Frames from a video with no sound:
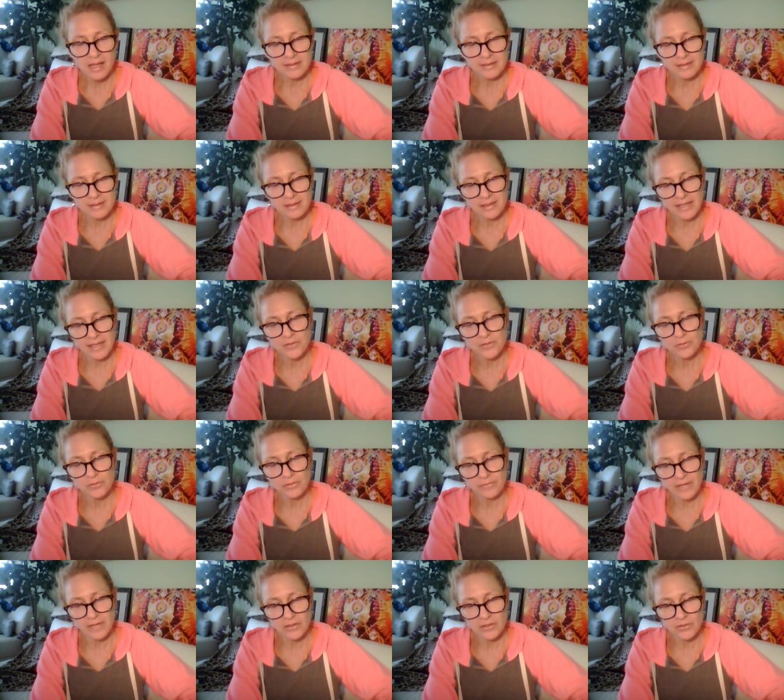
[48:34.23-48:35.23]
As the light
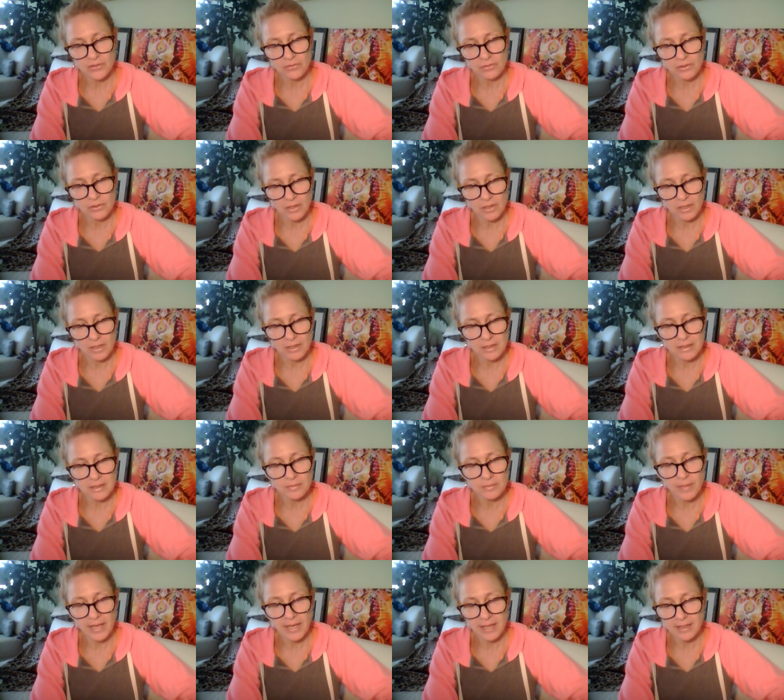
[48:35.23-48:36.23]
travails through
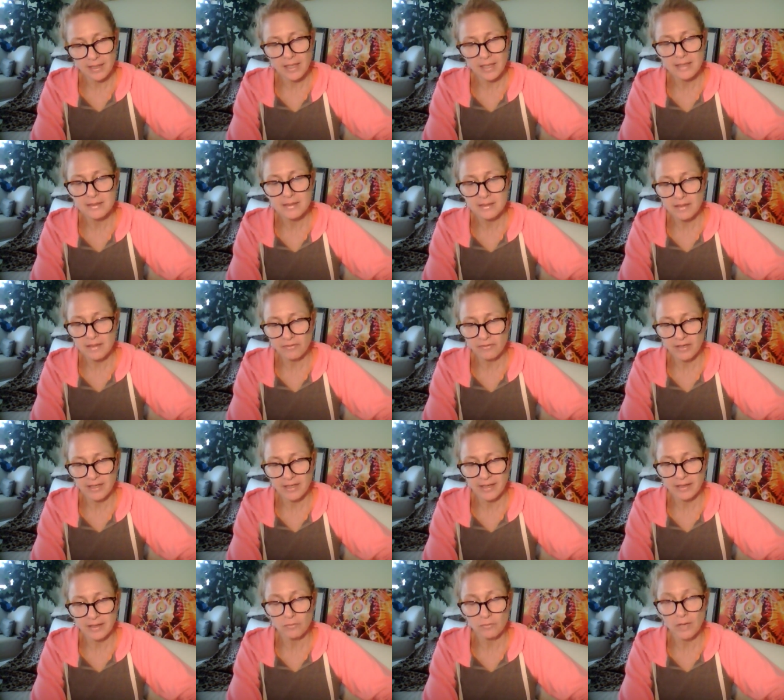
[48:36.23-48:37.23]
darkness, pain and
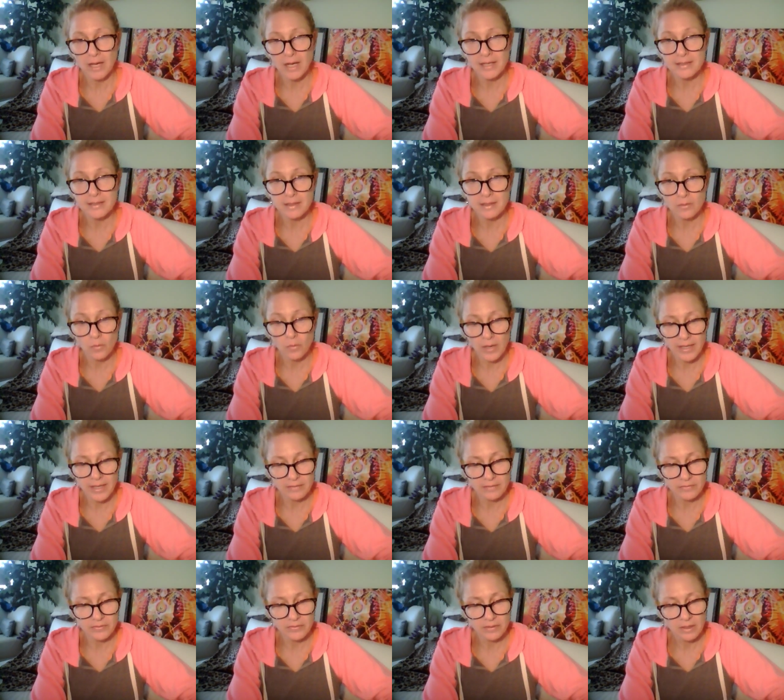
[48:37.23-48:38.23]
suffering can arise in
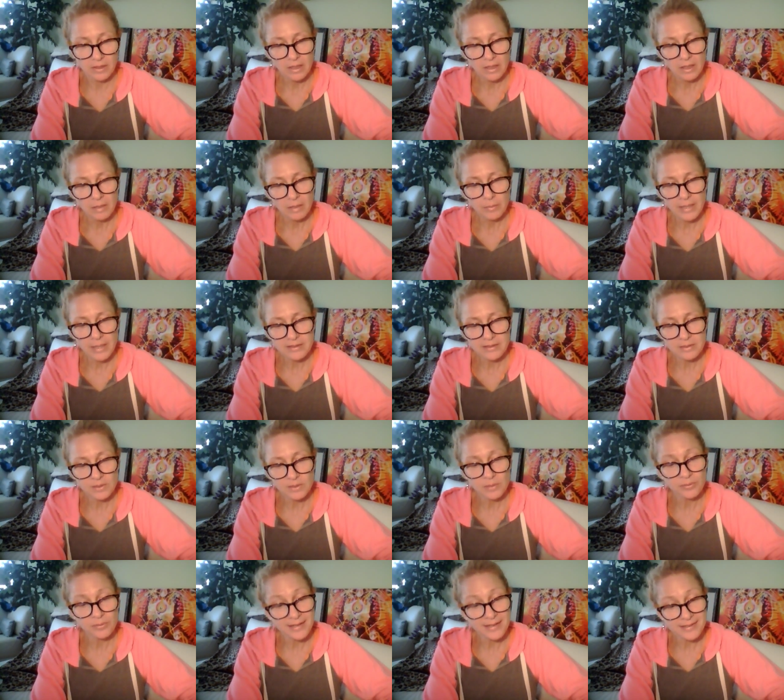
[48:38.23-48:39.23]
waves. Best to
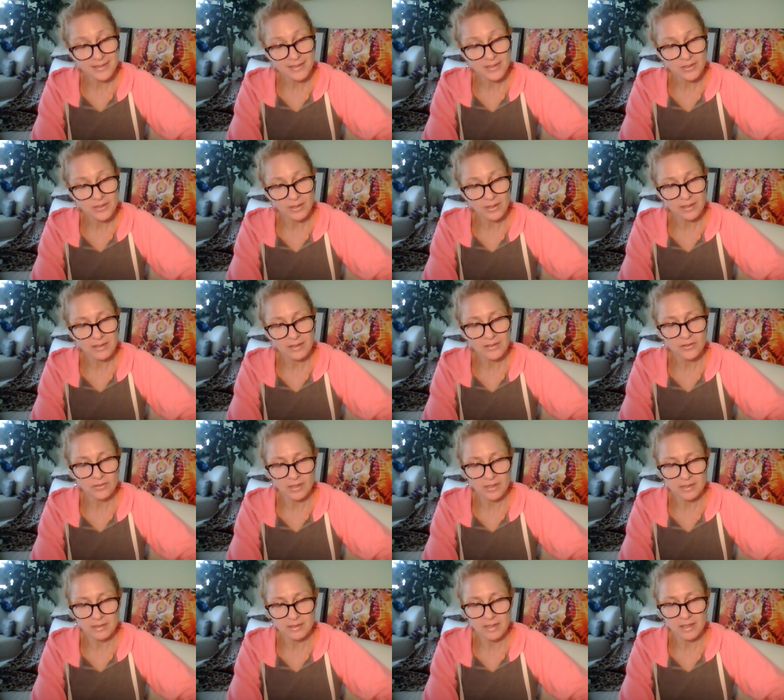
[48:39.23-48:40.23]
be present to it,
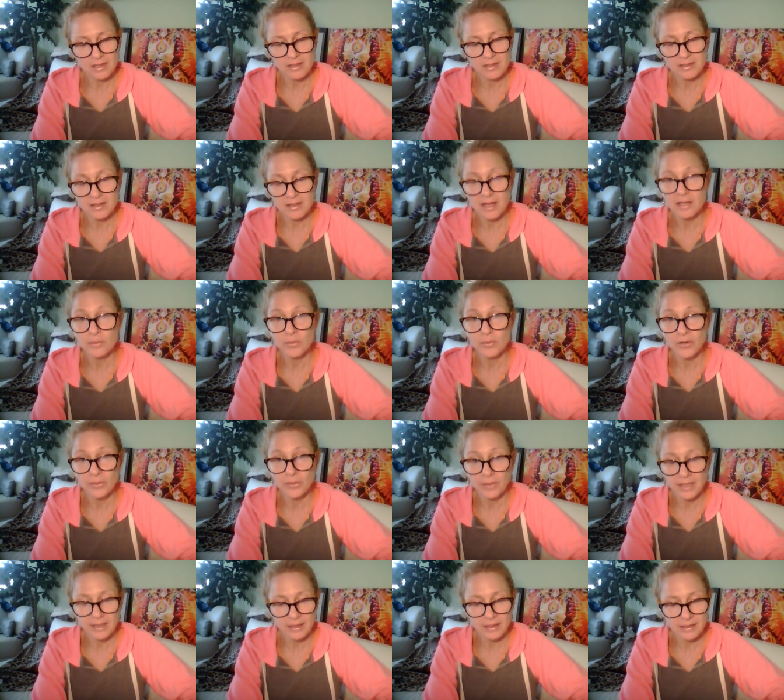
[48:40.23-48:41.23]
trust that it is not a
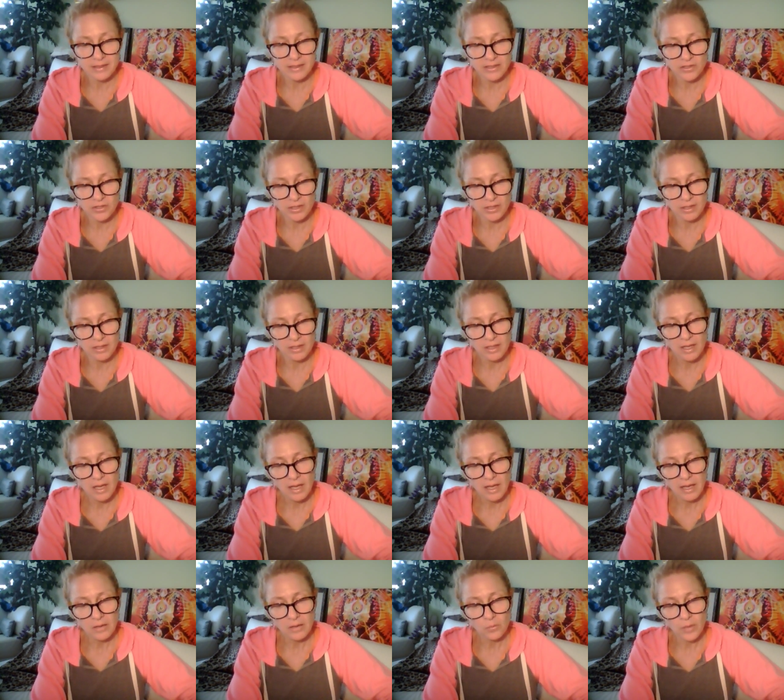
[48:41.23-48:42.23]
permanent condition,
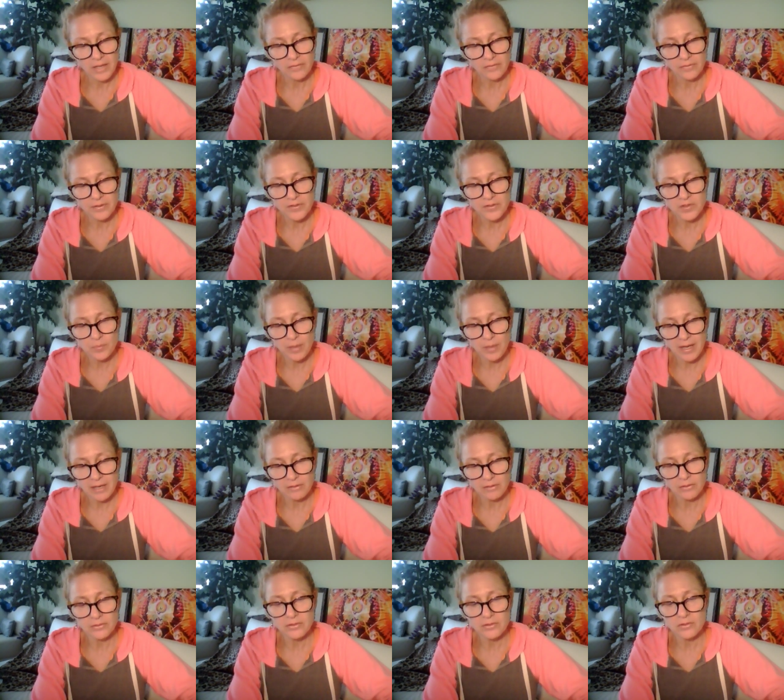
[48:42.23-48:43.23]
and wait for the
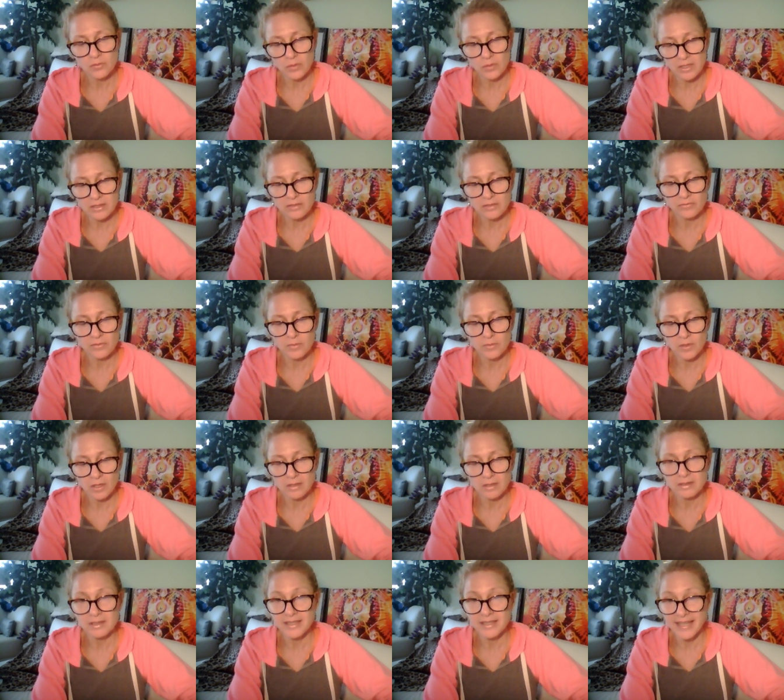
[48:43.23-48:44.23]
spiral to twist from
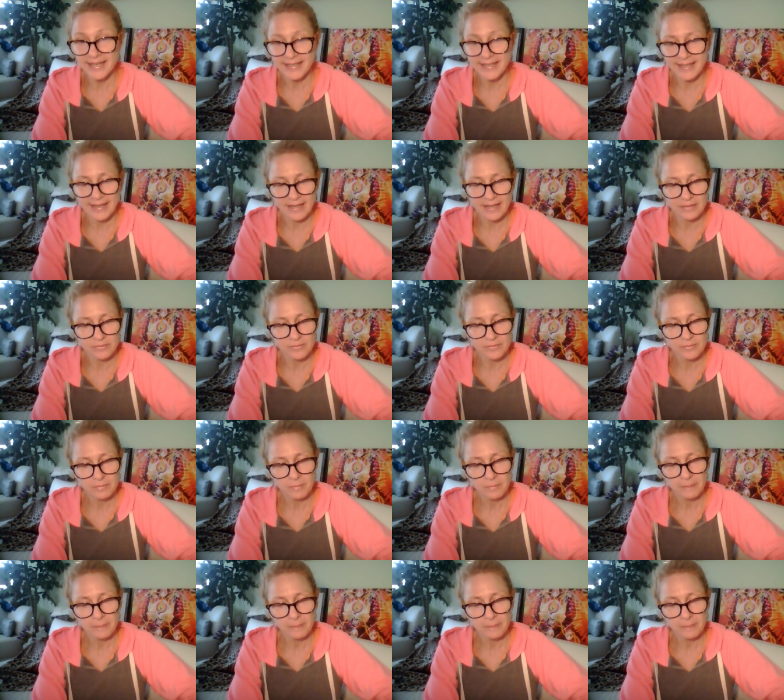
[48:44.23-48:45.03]
dark to light again.